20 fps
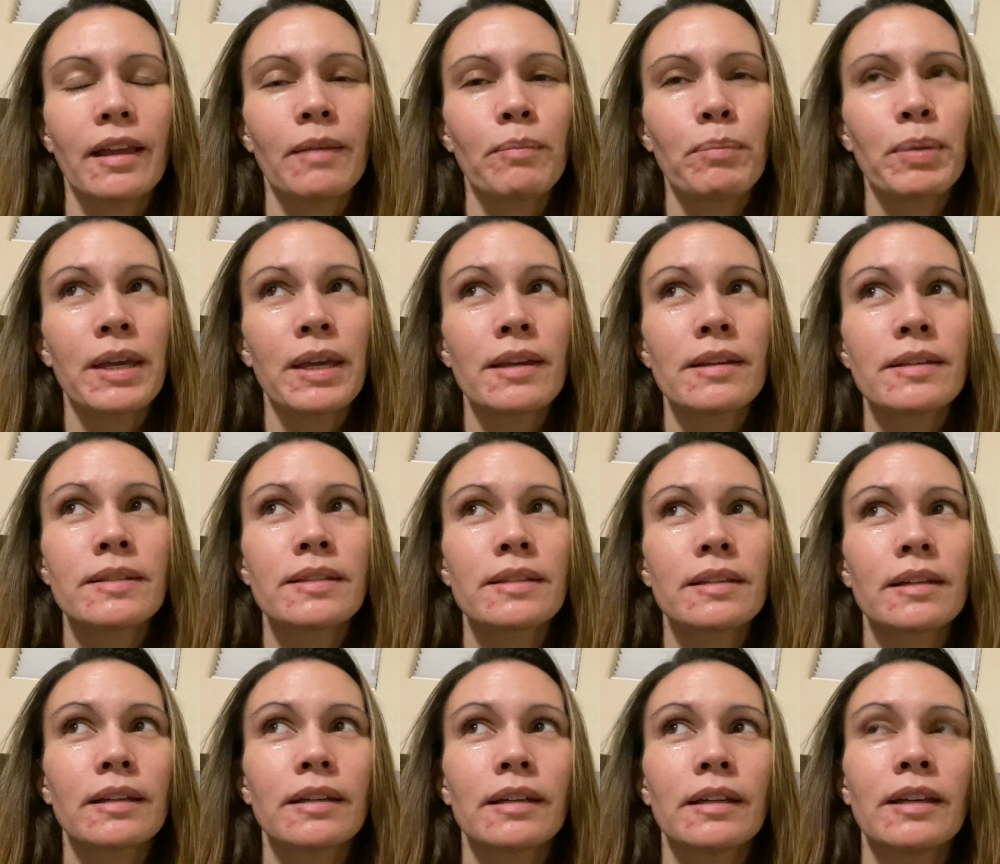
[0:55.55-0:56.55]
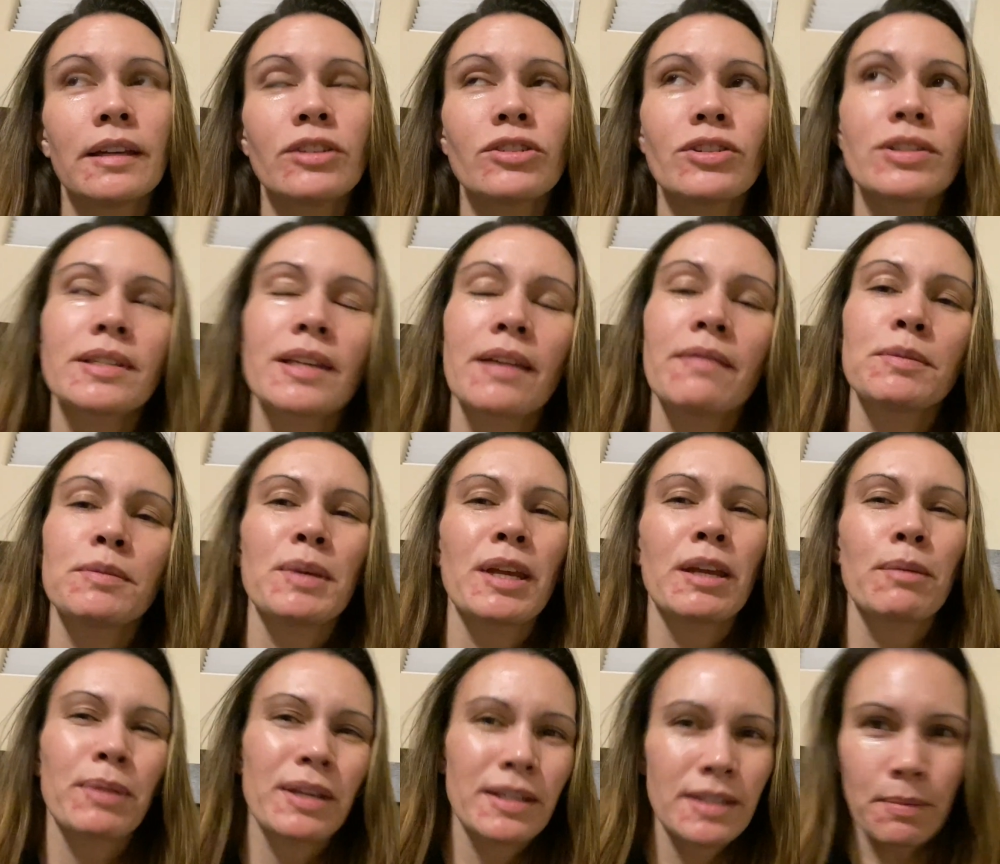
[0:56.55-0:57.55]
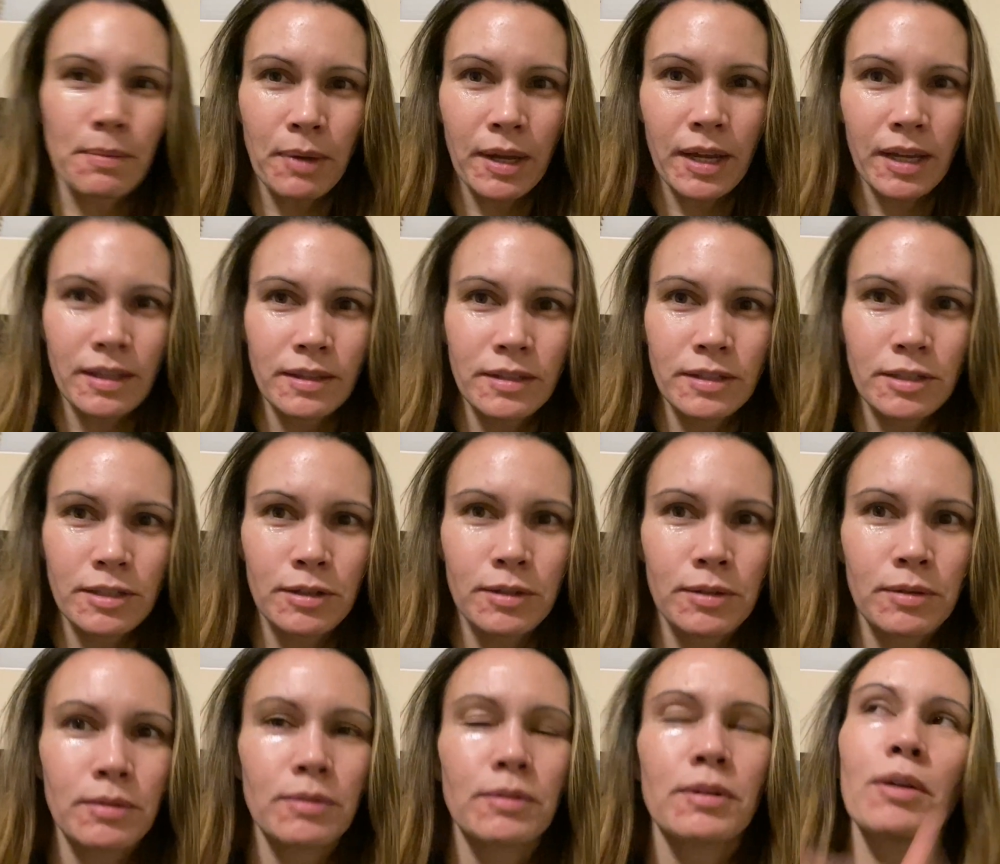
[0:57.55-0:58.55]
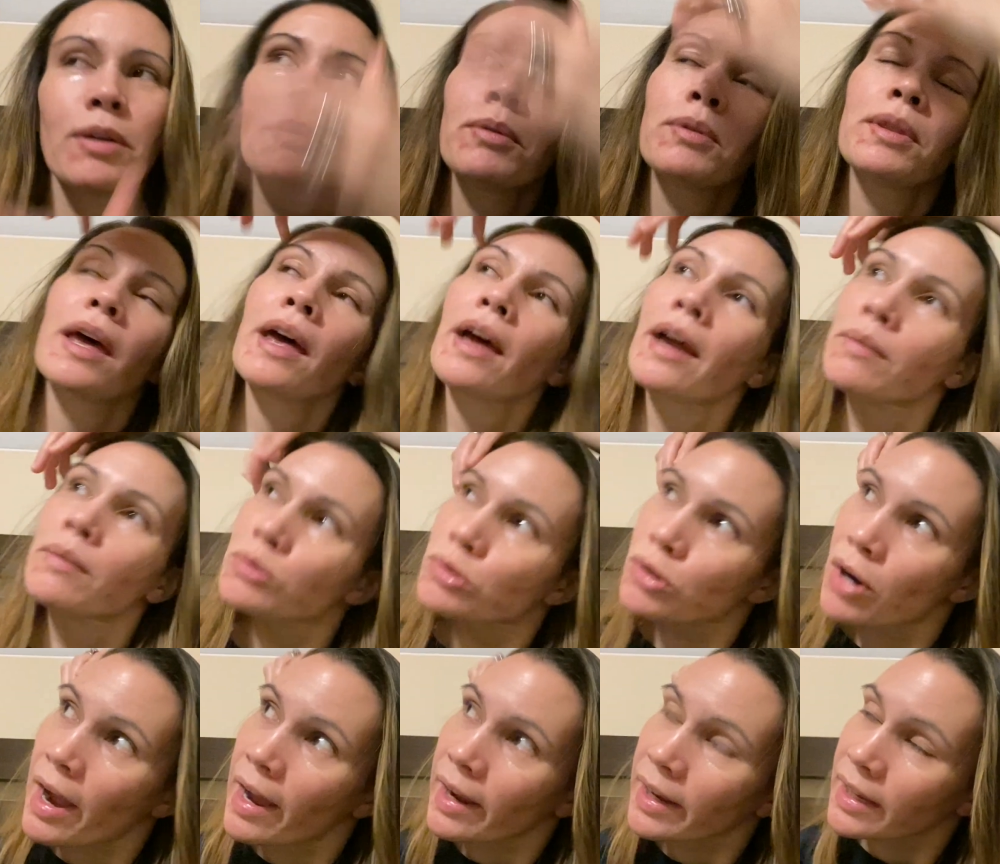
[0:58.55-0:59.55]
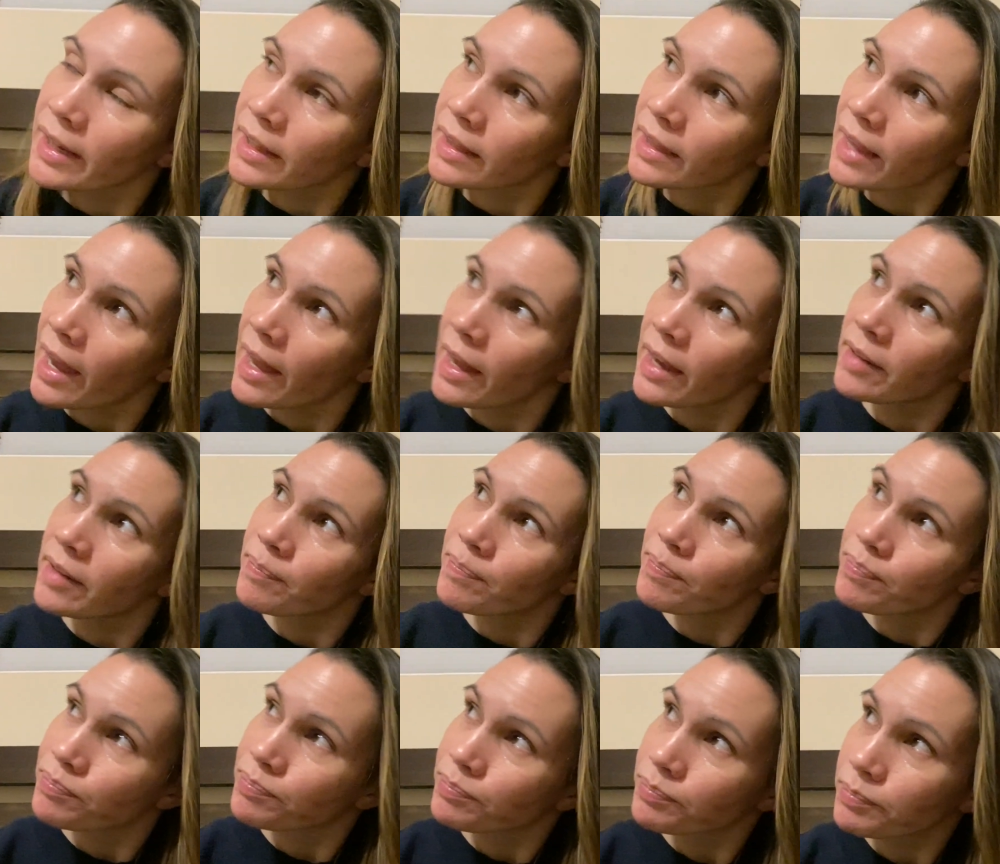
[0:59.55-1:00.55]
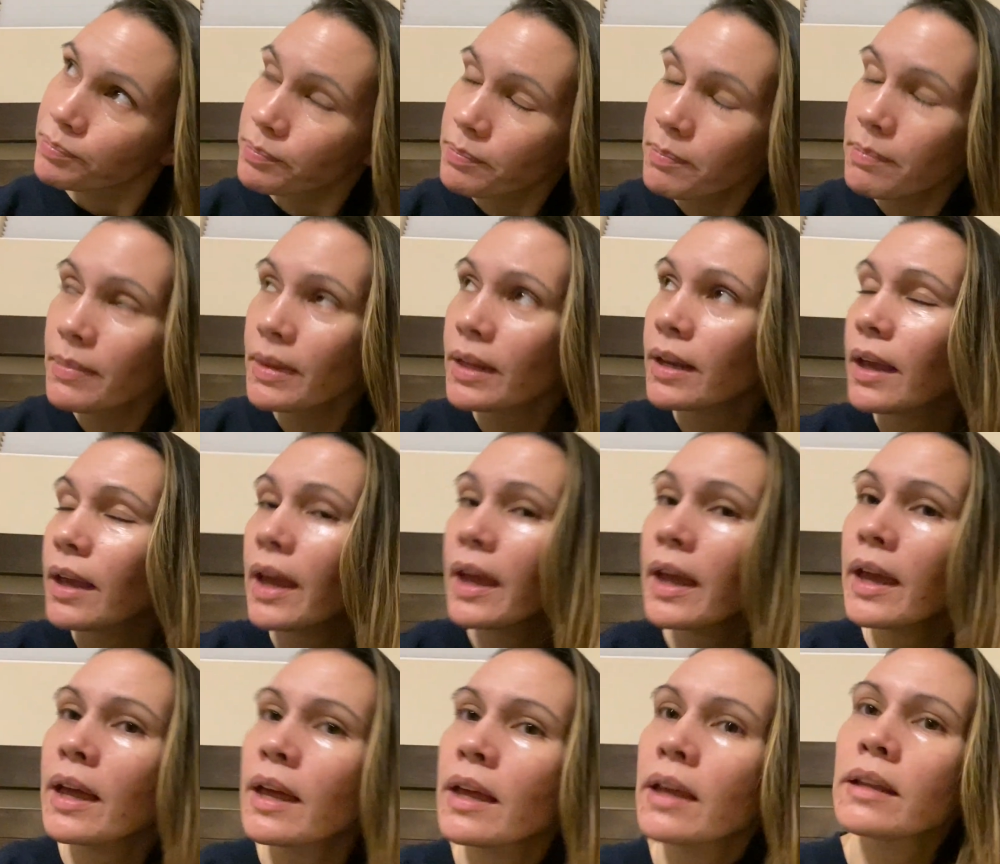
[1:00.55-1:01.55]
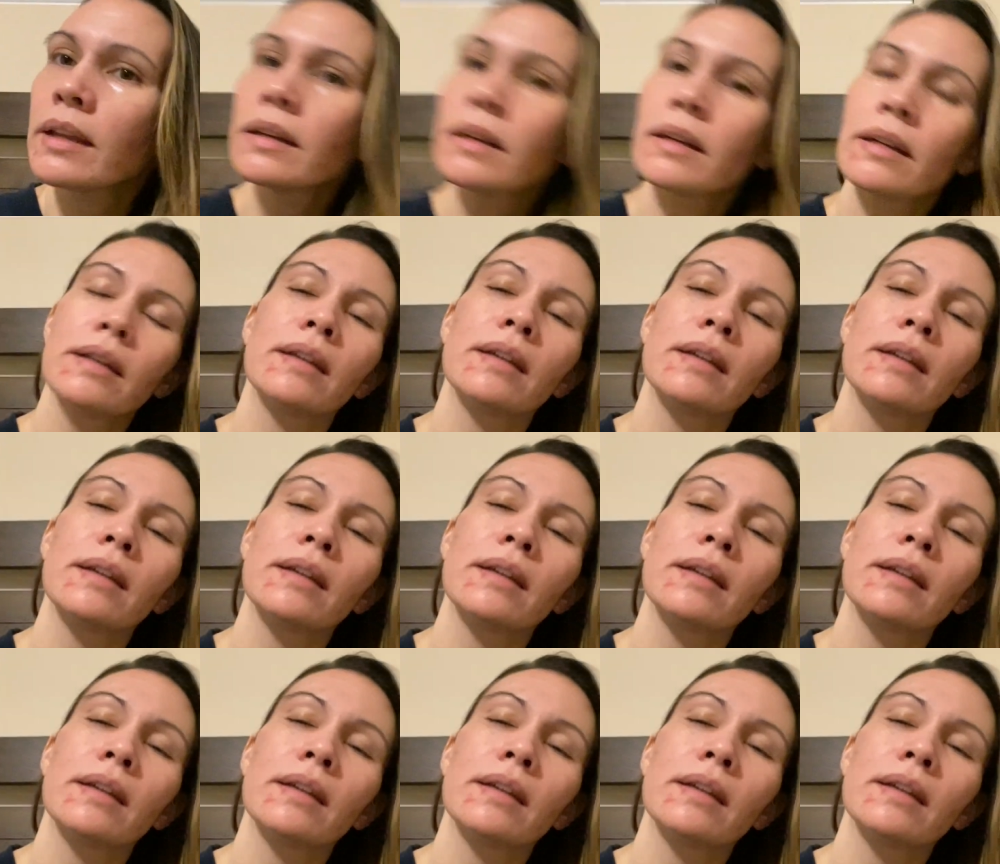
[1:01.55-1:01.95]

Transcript: because it just gives me a peace of mind to know that I'm tracking that. And